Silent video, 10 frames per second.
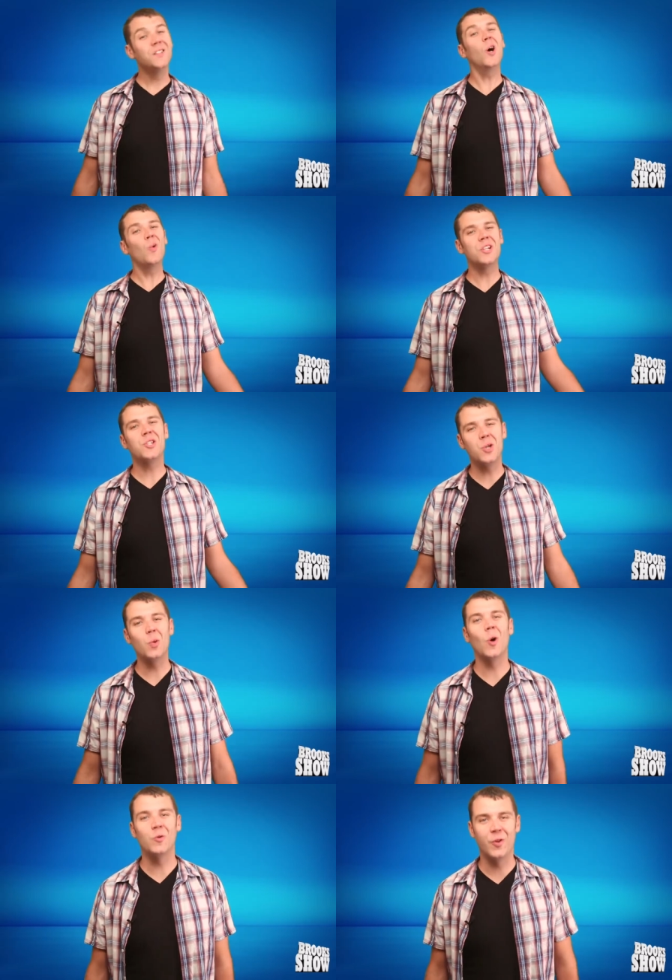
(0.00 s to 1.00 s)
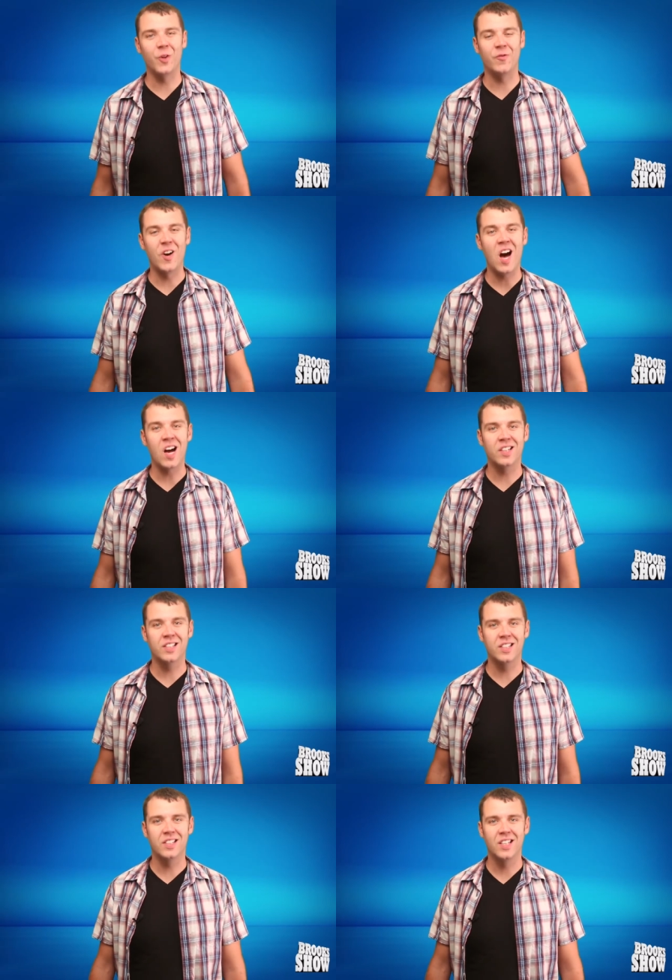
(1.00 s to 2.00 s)
No one's too old for the
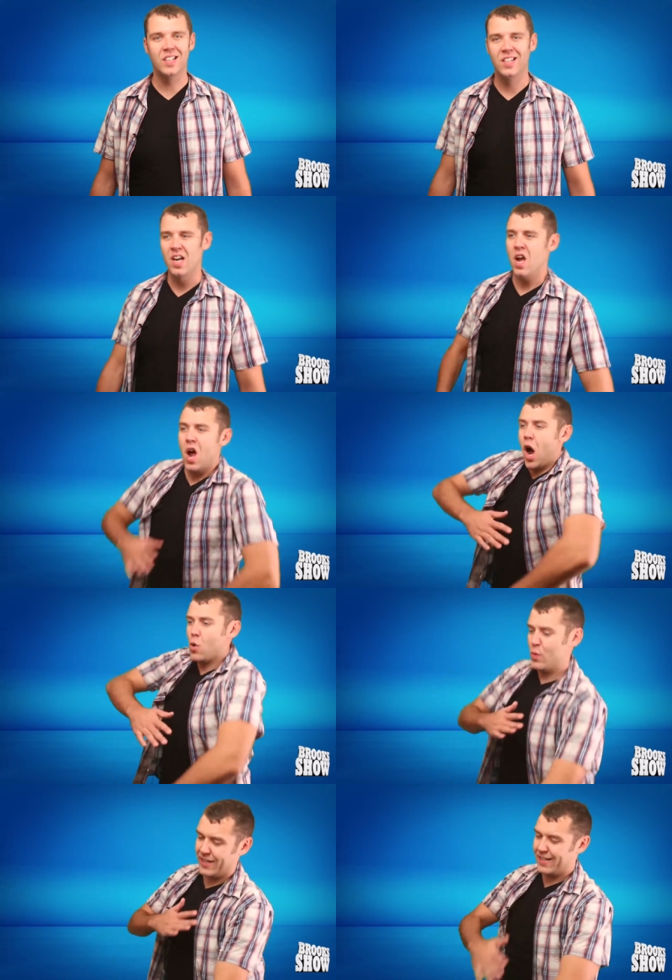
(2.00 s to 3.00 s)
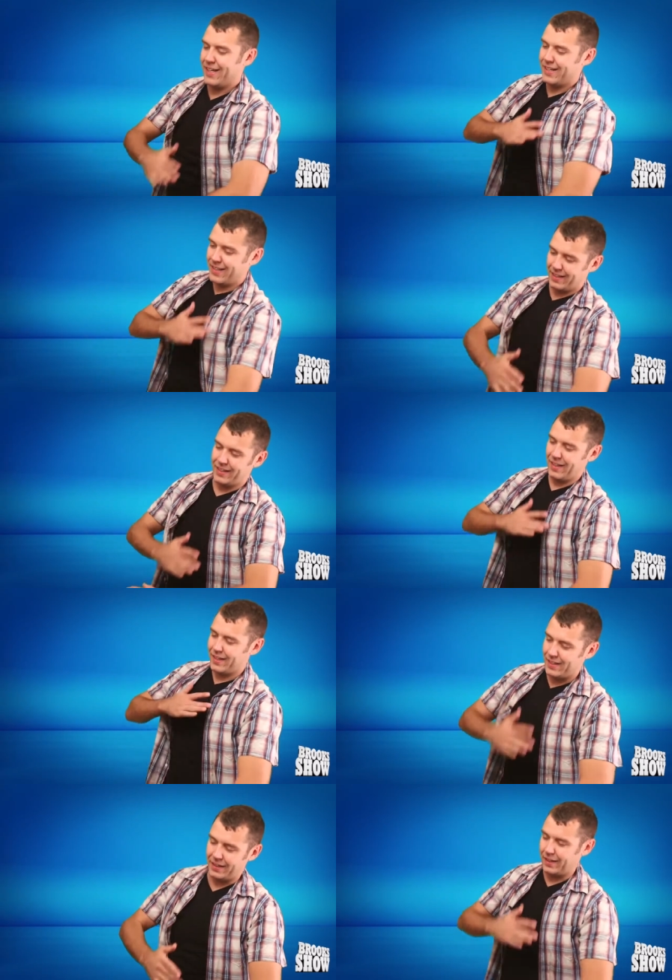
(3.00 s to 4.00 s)
Fox. A
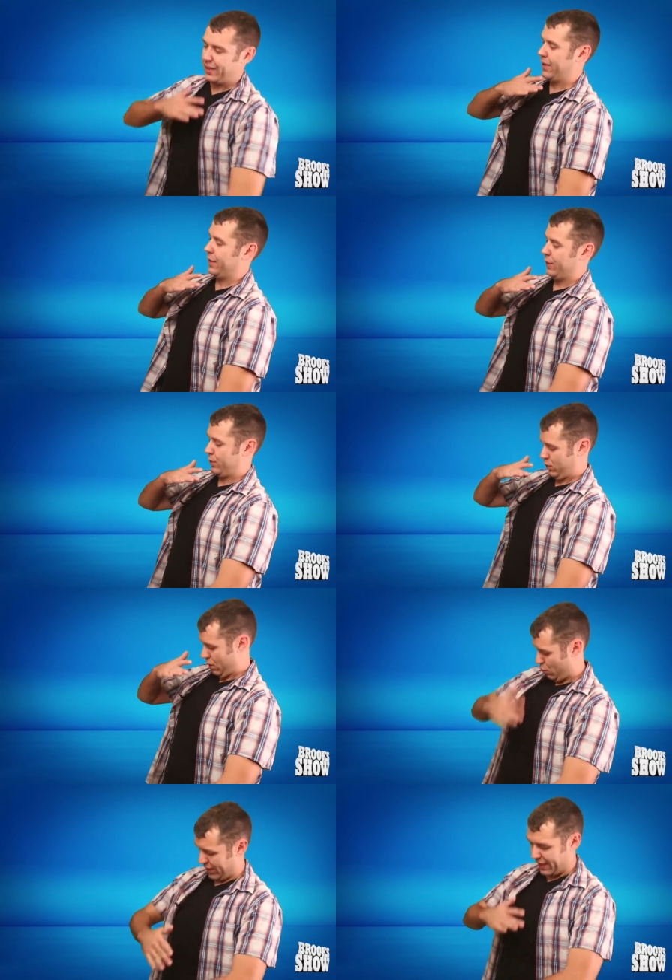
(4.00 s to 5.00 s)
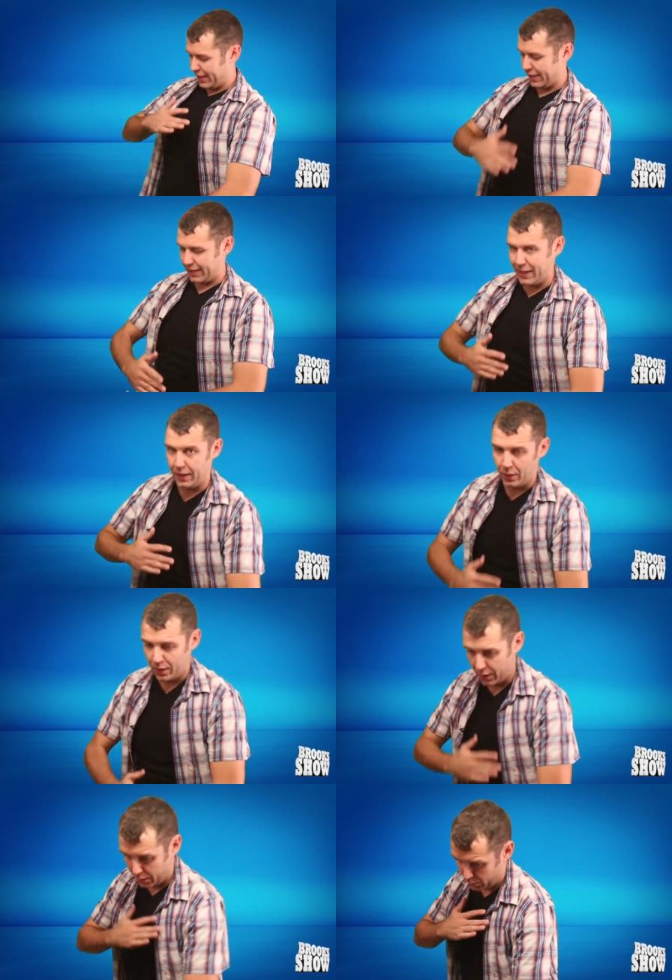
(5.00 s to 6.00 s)
rigga-gig-gig-gig-goo, a
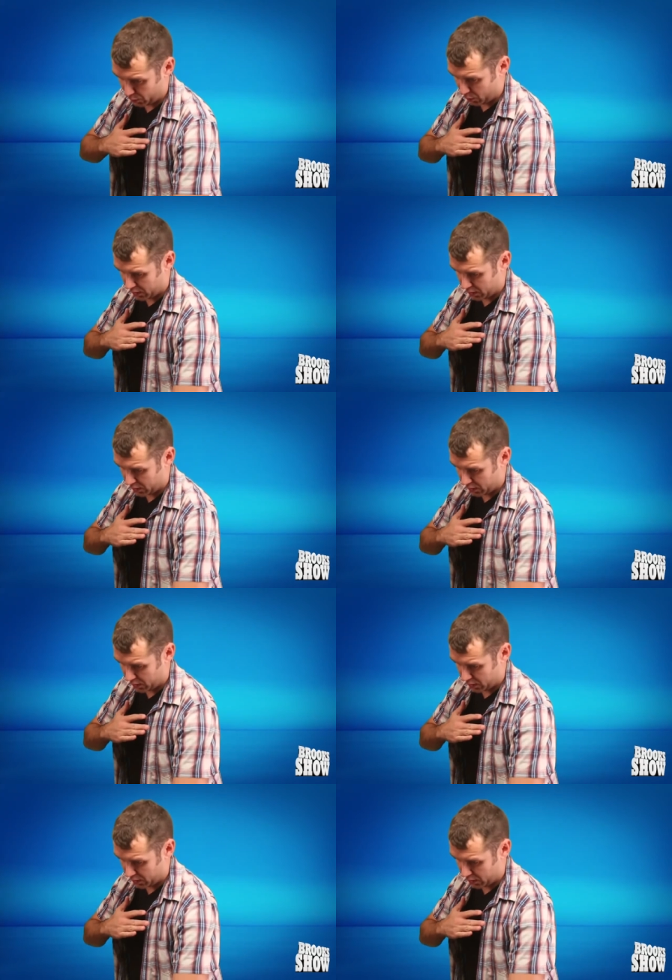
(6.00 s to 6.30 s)
rigga-gig-gig-goo.